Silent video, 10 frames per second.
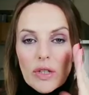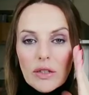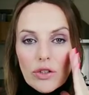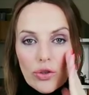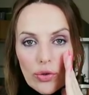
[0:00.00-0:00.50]
And
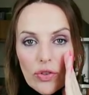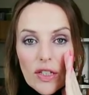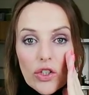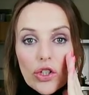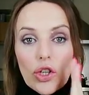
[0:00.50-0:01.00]
the truth
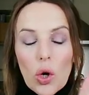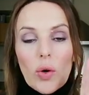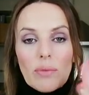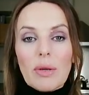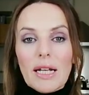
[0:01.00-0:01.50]
is you're
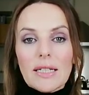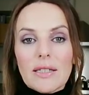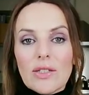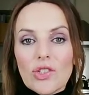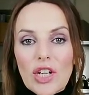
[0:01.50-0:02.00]
going
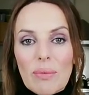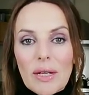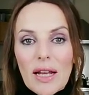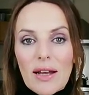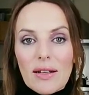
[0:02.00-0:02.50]
places,
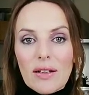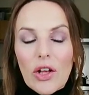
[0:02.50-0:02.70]
Gemini.